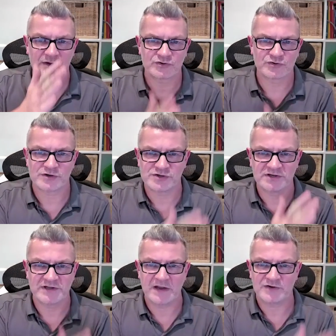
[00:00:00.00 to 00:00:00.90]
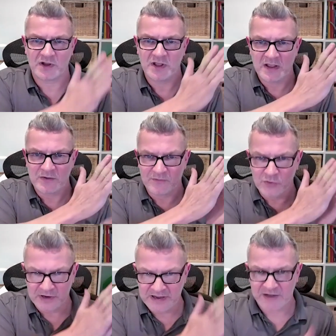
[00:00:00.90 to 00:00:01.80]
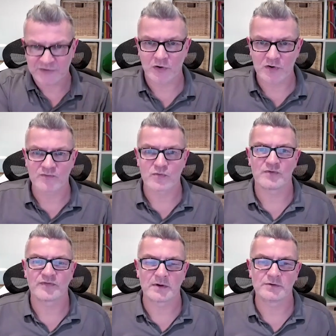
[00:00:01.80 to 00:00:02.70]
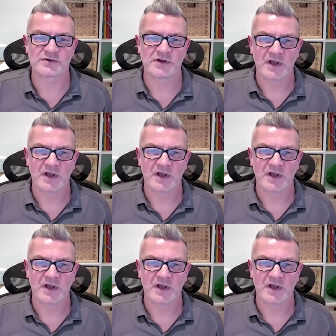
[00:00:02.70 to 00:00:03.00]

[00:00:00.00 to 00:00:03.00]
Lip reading: structured data. They've got a catalog of all of those